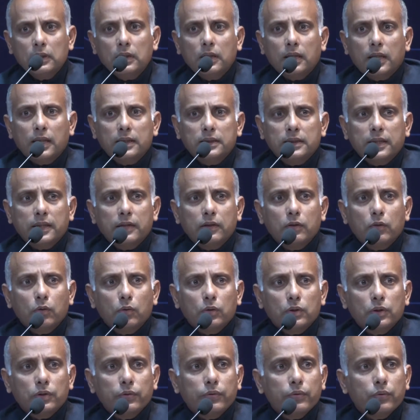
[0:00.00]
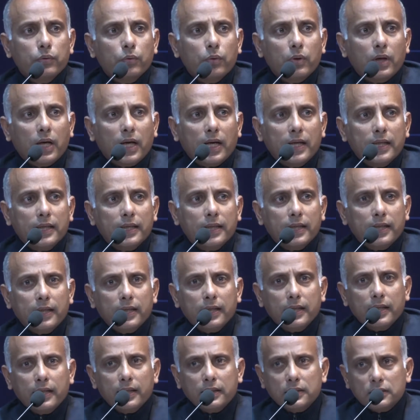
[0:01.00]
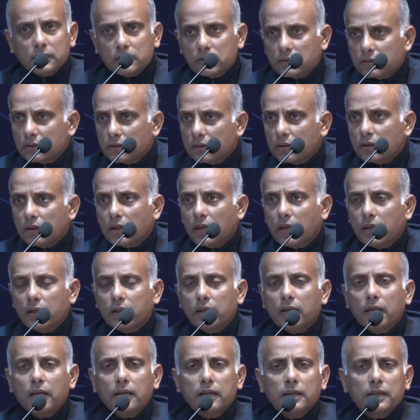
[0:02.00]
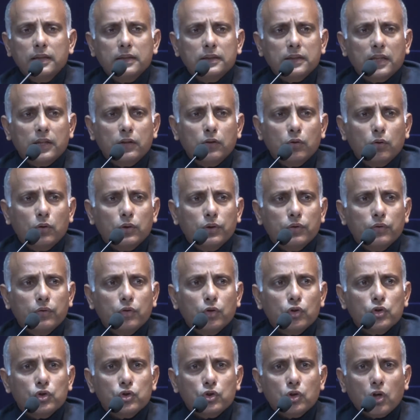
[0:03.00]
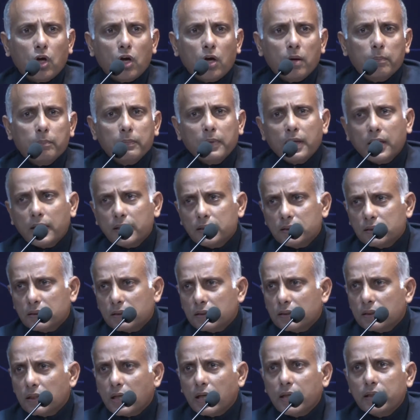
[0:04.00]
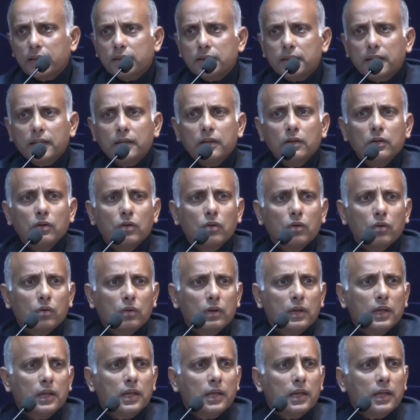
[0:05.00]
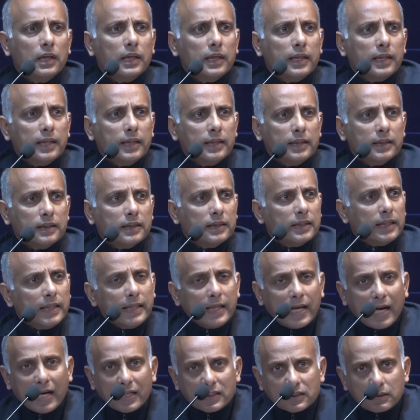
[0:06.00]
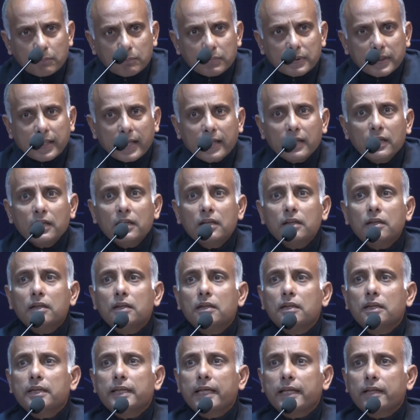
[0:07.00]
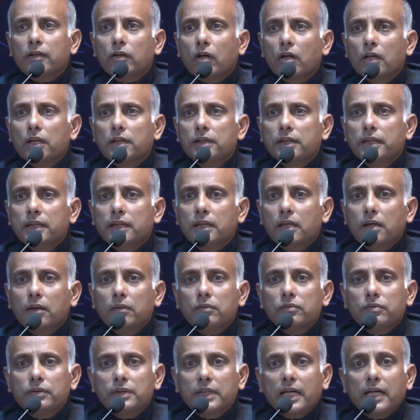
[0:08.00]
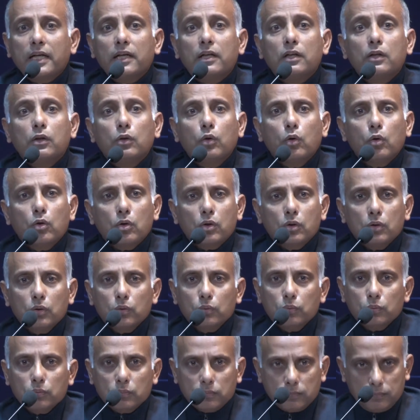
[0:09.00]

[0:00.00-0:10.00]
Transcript: I said, no. Do you know I A A S? I, I, he said, no. Do you know STORM? I, I said, no. He, he had some ten technology terms which I had no clue.